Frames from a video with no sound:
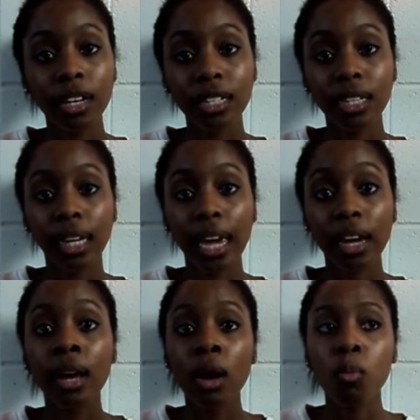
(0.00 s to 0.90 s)
doesn't get
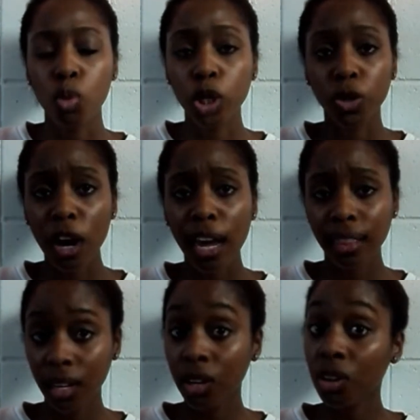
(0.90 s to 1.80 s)
more dry
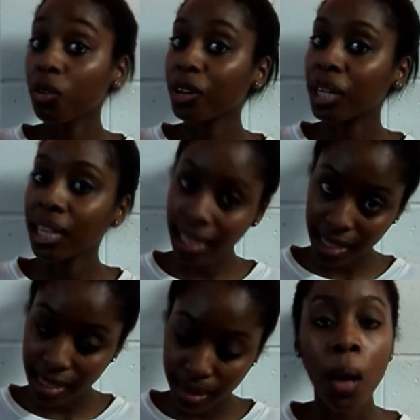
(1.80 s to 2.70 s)
than already is.
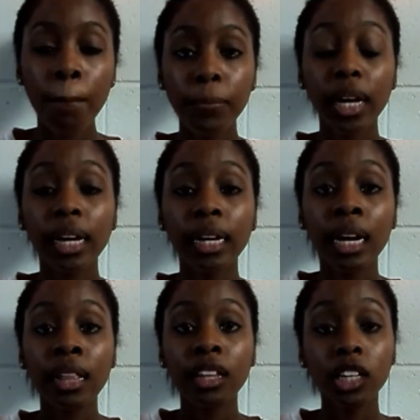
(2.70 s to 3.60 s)
But
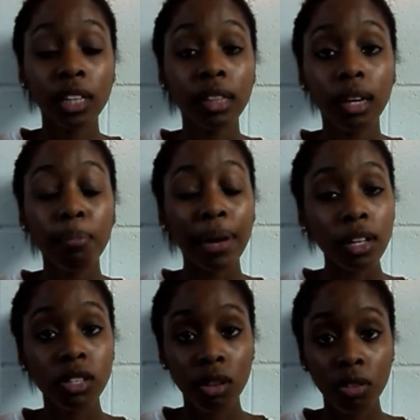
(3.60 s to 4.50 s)
the good thing
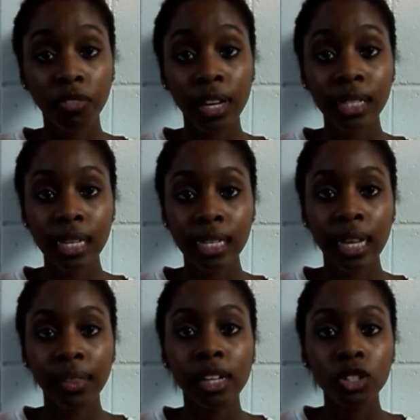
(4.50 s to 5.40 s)
about sulfates is
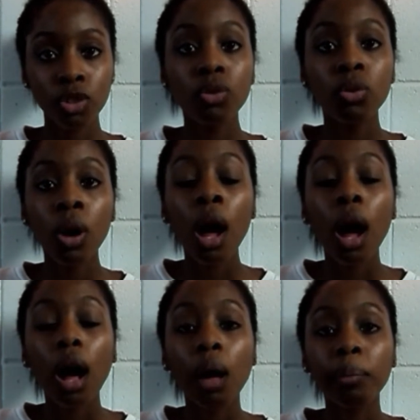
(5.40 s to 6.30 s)
that they do
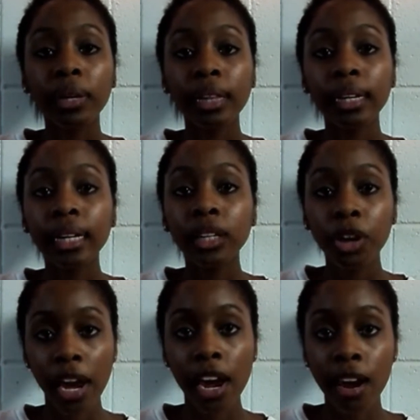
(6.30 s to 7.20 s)
clean
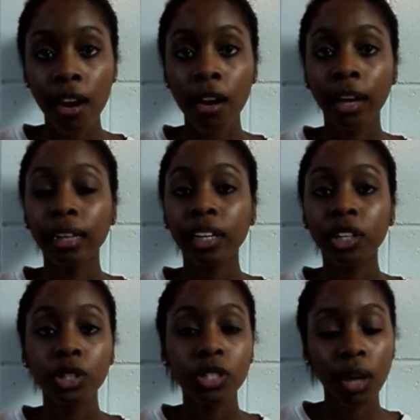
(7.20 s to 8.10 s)
your hair and clean
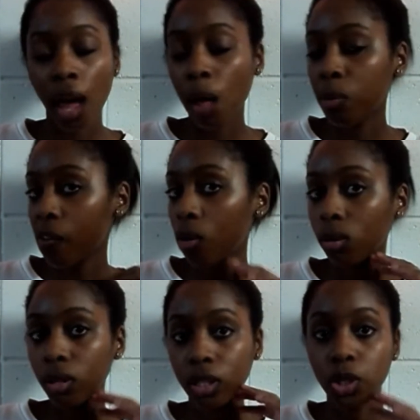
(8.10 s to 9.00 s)
your scalp of
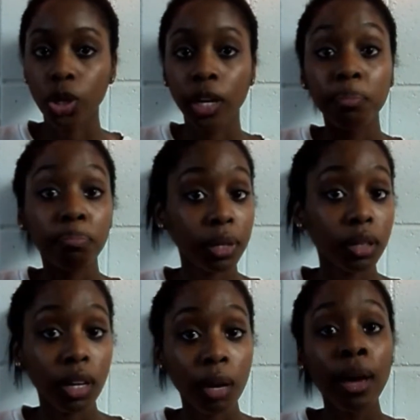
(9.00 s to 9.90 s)
all the dirt and
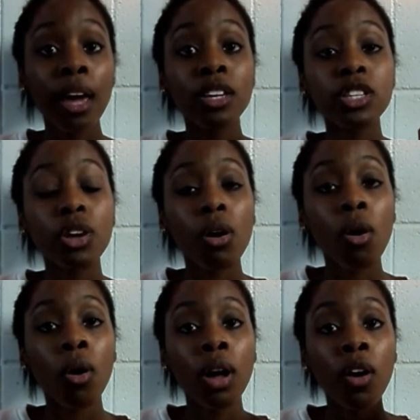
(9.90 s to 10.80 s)
buildup.
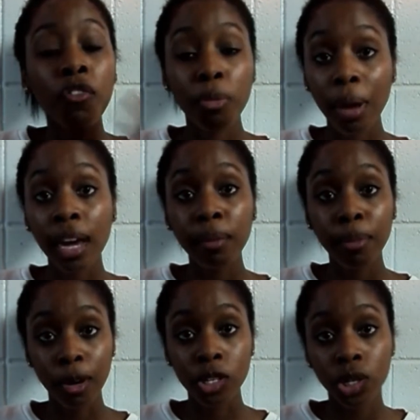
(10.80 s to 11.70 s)
So for my
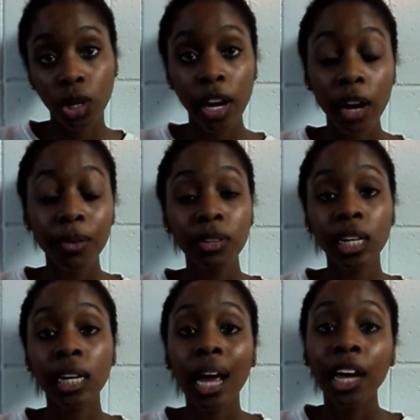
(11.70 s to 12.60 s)
personal hair
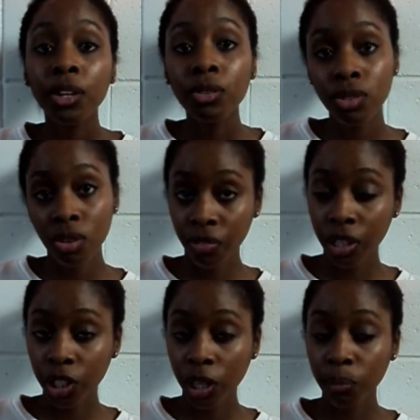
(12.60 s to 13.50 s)
routine, I use
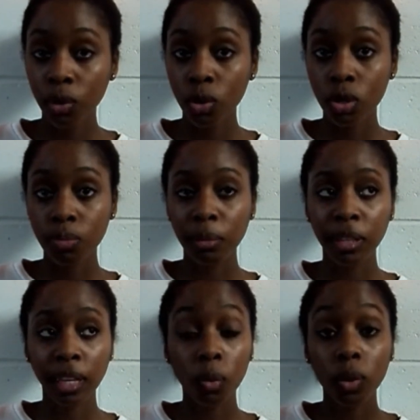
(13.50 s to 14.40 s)
sulfate shampoos
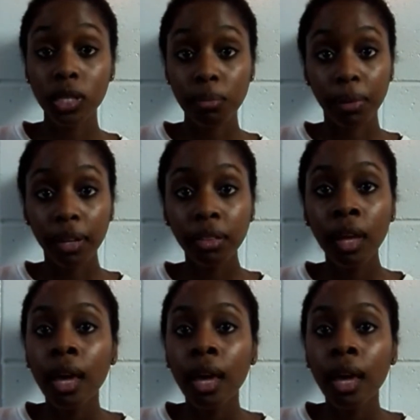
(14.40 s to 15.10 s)
maybe once a month,